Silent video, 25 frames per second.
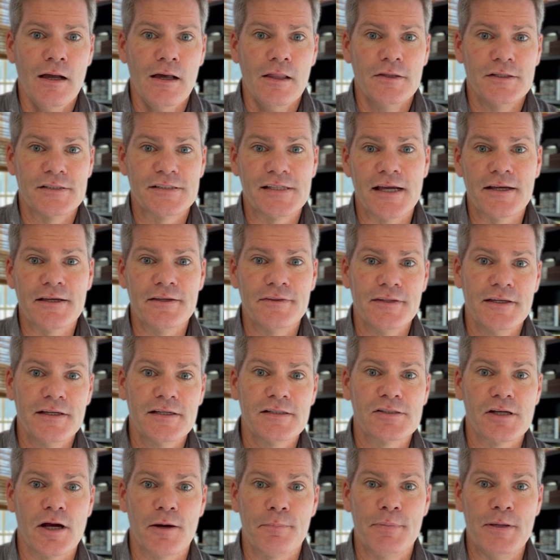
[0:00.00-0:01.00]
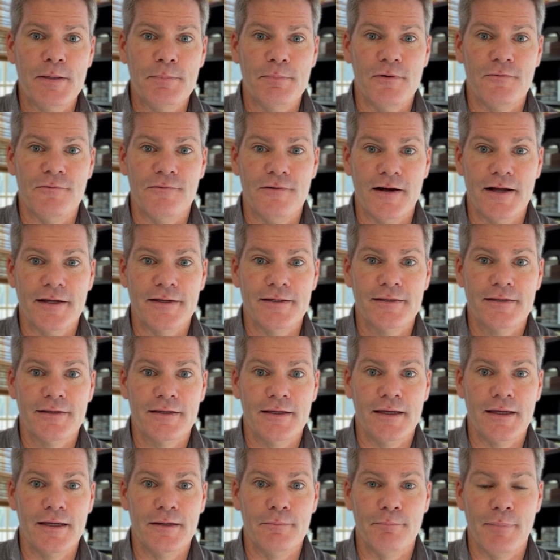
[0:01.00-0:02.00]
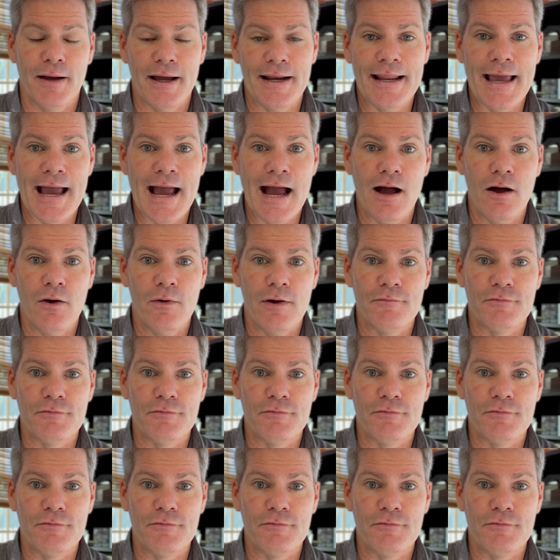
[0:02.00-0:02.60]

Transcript: The second thing is our people fund. And by now,